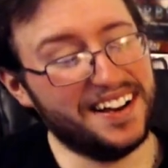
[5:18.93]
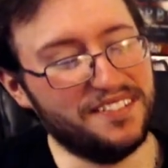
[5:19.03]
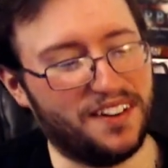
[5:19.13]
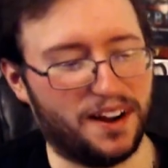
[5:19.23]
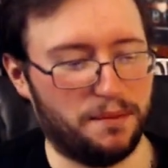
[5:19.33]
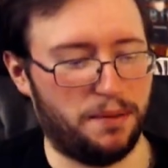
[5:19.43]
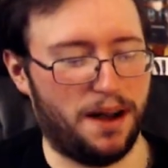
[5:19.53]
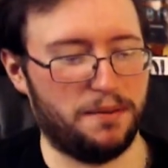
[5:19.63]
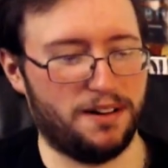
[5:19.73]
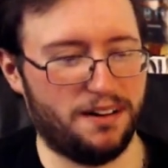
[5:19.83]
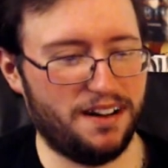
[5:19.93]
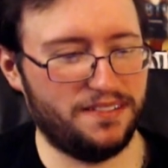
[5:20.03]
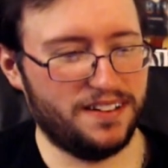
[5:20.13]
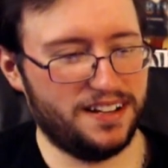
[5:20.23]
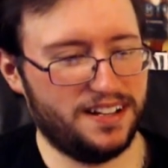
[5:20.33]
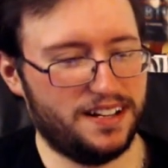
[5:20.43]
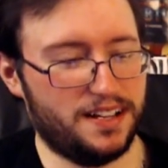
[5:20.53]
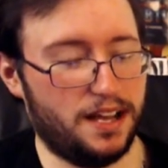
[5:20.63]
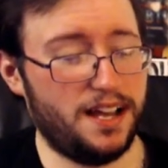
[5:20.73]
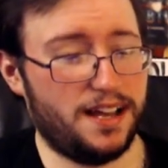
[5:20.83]
Fuck, a bomb go off?
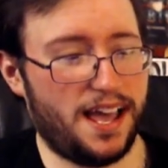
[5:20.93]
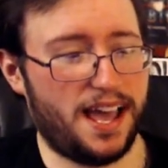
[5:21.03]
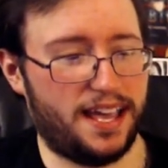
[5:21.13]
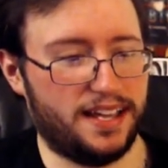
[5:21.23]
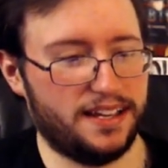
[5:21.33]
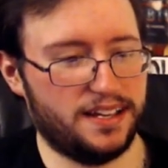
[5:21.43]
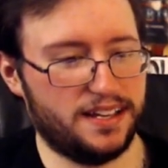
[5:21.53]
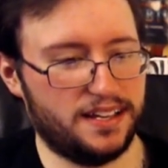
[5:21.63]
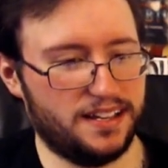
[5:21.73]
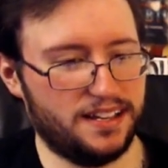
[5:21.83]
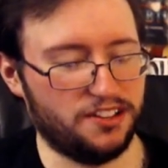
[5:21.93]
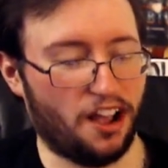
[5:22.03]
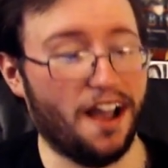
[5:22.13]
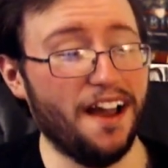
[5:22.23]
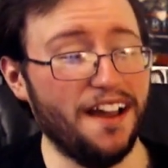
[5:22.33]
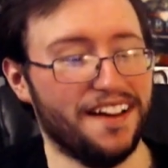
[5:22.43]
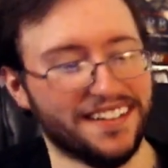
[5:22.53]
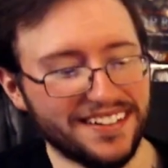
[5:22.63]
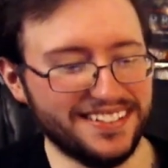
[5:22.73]
Ah, hey! He's like, hey!